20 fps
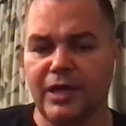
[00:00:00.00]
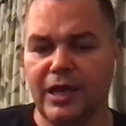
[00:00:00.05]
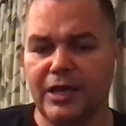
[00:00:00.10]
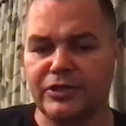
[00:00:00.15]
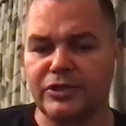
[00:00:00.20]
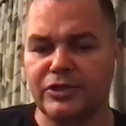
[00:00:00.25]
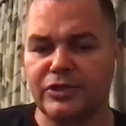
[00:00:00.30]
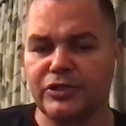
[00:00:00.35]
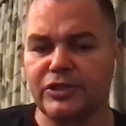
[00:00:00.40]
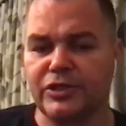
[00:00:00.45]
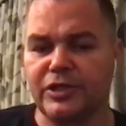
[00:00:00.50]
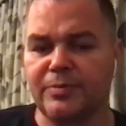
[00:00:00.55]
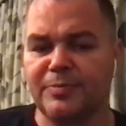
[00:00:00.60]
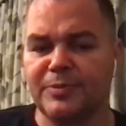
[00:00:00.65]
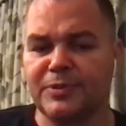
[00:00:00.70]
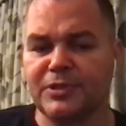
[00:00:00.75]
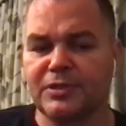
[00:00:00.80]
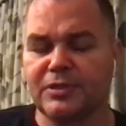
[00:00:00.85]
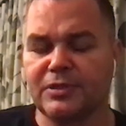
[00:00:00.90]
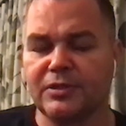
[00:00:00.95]

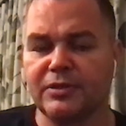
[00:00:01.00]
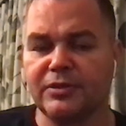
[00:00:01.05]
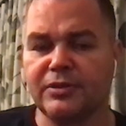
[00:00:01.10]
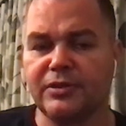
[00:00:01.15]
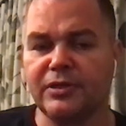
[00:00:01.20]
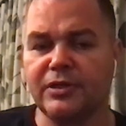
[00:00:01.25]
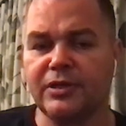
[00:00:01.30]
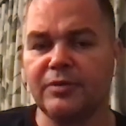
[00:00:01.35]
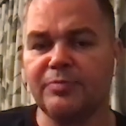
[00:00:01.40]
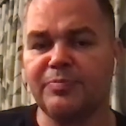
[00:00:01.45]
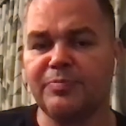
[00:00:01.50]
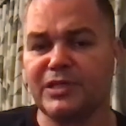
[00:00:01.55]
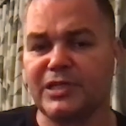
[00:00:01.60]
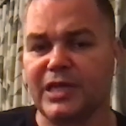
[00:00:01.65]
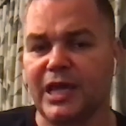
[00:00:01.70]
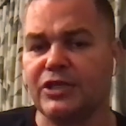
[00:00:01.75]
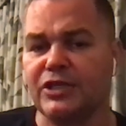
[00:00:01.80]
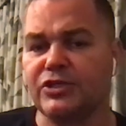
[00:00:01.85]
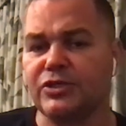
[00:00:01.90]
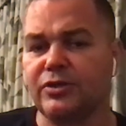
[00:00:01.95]
relationships, the
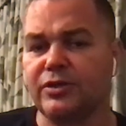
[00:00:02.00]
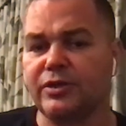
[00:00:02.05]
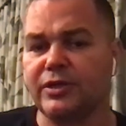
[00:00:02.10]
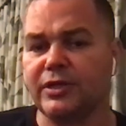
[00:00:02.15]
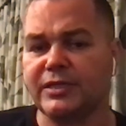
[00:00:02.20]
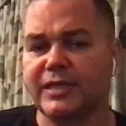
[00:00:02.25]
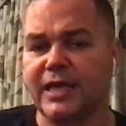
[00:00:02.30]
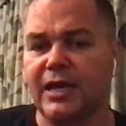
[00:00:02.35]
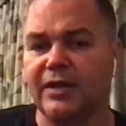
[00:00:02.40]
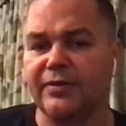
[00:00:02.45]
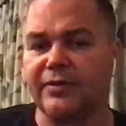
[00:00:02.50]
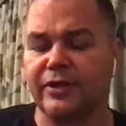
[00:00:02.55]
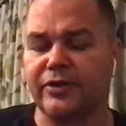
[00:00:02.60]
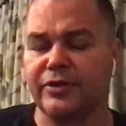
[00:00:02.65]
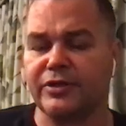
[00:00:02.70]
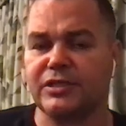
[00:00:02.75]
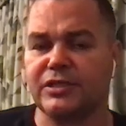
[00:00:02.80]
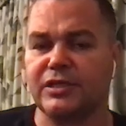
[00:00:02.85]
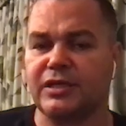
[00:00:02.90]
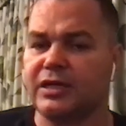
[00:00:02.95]
potential and the talent that
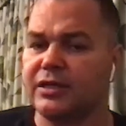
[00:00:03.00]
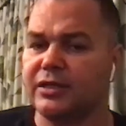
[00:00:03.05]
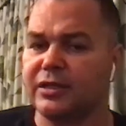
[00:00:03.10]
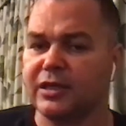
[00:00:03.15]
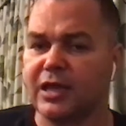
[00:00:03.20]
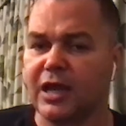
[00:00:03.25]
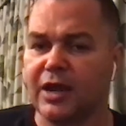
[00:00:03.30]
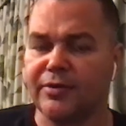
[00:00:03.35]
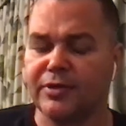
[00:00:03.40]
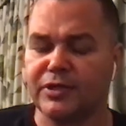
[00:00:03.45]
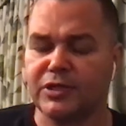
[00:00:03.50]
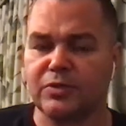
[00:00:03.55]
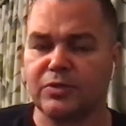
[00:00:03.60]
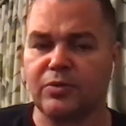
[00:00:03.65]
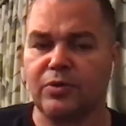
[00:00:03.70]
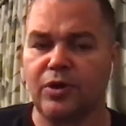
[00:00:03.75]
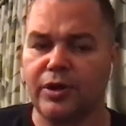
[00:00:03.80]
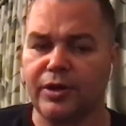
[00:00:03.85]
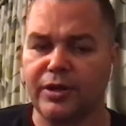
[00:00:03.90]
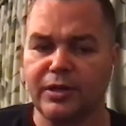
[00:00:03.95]
I see in the current
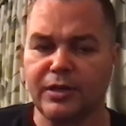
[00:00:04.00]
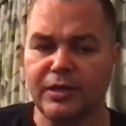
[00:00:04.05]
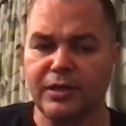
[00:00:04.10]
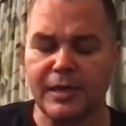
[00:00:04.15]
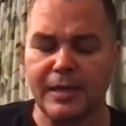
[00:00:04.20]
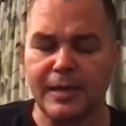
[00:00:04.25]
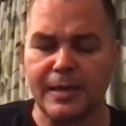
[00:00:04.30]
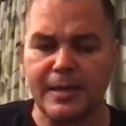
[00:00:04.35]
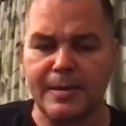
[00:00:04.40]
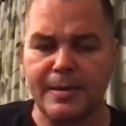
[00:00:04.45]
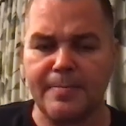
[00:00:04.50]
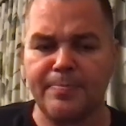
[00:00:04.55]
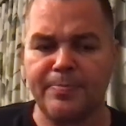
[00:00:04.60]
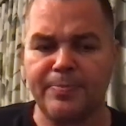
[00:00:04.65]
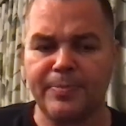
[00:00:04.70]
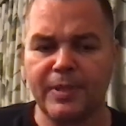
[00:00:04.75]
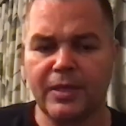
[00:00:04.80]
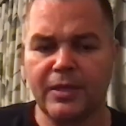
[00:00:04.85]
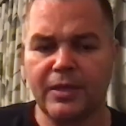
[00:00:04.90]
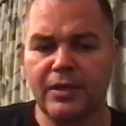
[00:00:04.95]
squad,
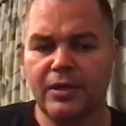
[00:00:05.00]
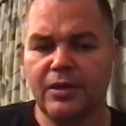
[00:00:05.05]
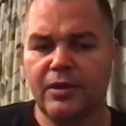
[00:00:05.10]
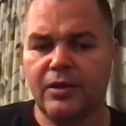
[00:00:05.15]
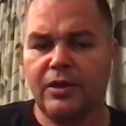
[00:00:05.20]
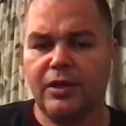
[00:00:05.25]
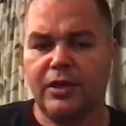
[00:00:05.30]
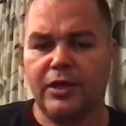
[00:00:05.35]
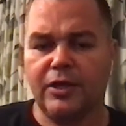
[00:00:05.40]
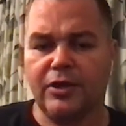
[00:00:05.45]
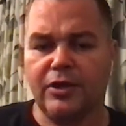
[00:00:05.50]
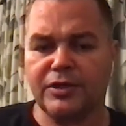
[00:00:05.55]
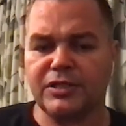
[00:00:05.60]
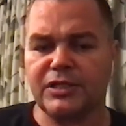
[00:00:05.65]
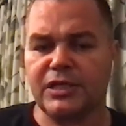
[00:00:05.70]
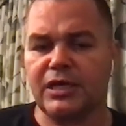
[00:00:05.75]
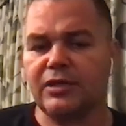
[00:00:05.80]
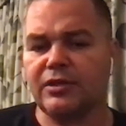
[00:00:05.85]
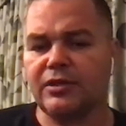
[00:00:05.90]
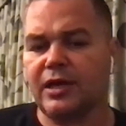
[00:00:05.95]
I
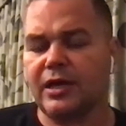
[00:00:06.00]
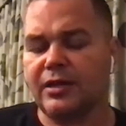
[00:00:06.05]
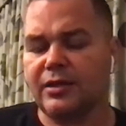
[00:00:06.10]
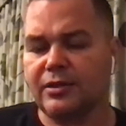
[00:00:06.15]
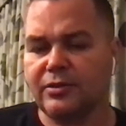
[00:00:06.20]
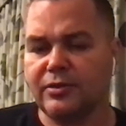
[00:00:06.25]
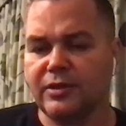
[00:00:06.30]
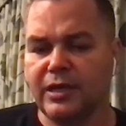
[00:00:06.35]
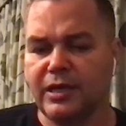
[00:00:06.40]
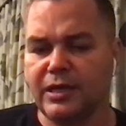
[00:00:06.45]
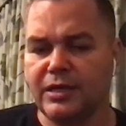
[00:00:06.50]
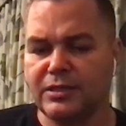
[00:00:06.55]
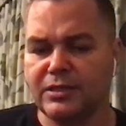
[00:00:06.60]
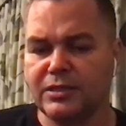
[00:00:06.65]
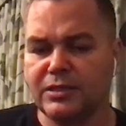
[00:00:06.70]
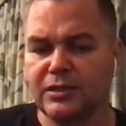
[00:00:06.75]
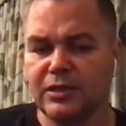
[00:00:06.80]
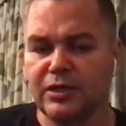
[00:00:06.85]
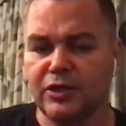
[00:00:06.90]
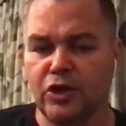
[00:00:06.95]
see that
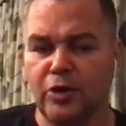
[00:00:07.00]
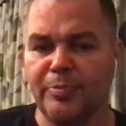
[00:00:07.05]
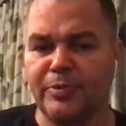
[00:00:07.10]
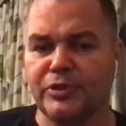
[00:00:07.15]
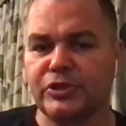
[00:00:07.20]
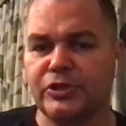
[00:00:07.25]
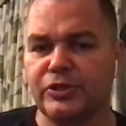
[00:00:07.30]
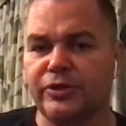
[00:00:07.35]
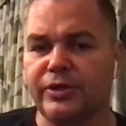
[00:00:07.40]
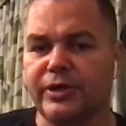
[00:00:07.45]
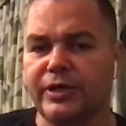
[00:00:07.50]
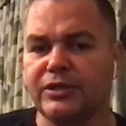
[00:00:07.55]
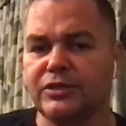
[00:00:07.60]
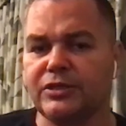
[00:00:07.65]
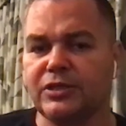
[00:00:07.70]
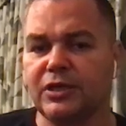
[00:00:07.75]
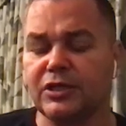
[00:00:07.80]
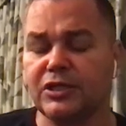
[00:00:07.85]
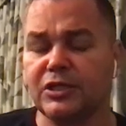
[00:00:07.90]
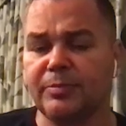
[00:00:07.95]
there's an opportunity
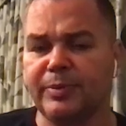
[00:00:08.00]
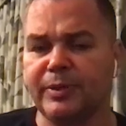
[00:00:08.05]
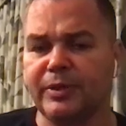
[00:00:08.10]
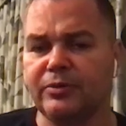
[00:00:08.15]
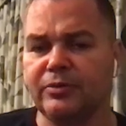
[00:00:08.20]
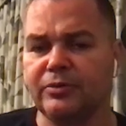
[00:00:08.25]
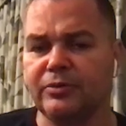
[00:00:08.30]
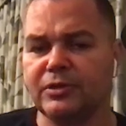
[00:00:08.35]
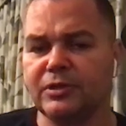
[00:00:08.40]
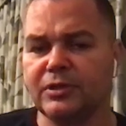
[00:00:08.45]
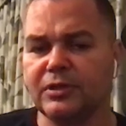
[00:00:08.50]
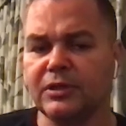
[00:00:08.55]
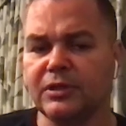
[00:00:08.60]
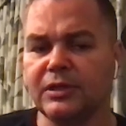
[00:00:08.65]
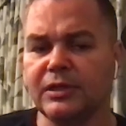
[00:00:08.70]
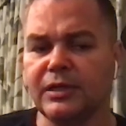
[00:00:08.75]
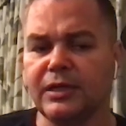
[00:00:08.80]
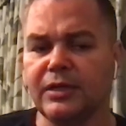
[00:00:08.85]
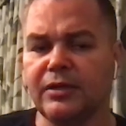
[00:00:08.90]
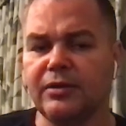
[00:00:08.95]
to build,
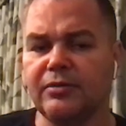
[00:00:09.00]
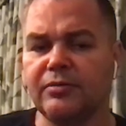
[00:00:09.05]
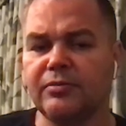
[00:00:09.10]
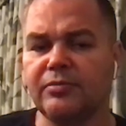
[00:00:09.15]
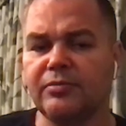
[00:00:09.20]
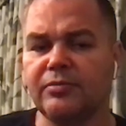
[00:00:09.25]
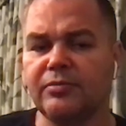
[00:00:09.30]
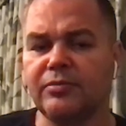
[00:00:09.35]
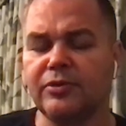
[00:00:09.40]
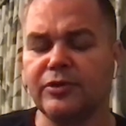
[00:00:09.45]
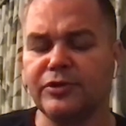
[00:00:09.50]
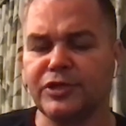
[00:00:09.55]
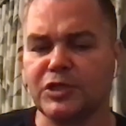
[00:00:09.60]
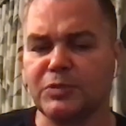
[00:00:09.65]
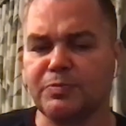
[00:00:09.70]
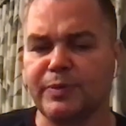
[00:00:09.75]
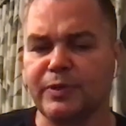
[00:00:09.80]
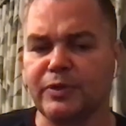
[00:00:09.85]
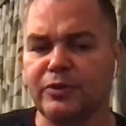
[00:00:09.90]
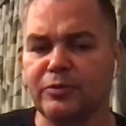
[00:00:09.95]
and not
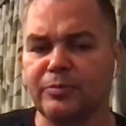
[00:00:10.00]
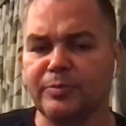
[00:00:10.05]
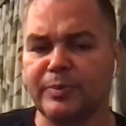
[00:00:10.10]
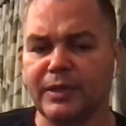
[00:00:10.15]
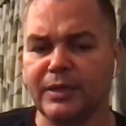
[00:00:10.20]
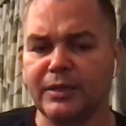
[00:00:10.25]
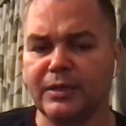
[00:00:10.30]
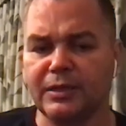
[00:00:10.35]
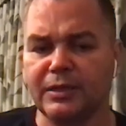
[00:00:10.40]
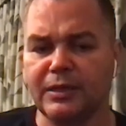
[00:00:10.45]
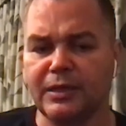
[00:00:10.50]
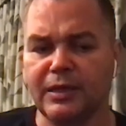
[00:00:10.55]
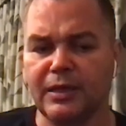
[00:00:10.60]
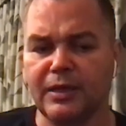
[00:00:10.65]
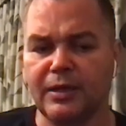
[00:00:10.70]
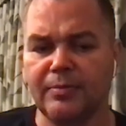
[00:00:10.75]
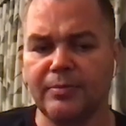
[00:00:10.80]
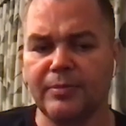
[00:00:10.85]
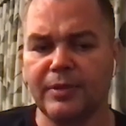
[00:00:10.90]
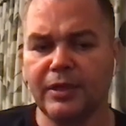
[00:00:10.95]
just build, but
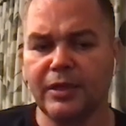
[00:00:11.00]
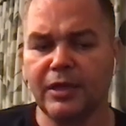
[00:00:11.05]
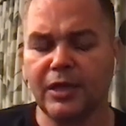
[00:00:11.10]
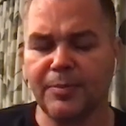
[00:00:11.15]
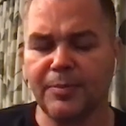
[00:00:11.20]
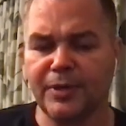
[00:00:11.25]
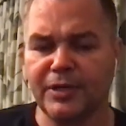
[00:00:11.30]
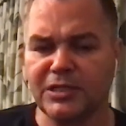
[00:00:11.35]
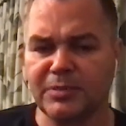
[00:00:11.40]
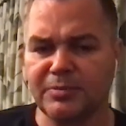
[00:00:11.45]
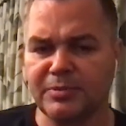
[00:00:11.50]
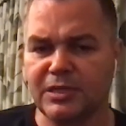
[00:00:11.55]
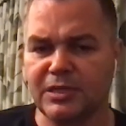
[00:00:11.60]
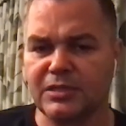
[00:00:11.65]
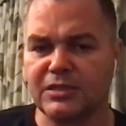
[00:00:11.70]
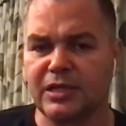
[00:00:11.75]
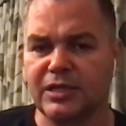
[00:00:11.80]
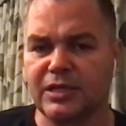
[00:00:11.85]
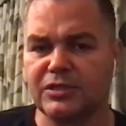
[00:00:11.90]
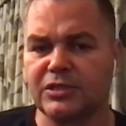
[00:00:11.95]
bring some
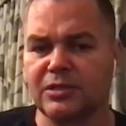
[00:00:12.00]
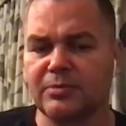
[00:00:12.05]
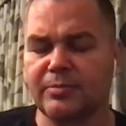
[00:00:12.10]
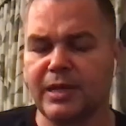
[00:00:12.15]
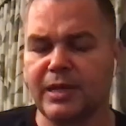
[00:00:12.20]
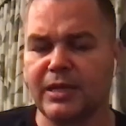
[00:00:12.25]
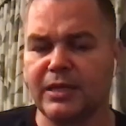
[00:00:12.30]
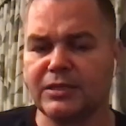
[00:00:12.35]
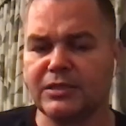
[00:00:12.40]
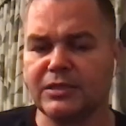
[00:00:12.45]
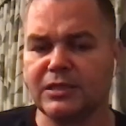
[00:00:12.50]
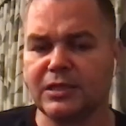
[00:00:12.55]
success to the Manly